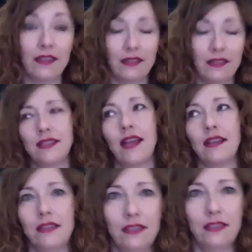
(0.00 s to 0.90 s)

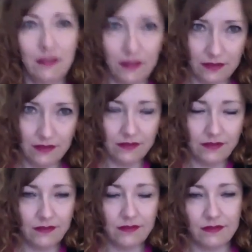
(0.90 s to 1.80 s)
exactly. Right? Because
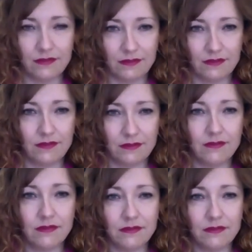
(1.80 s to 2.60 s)
they don't have it. You know,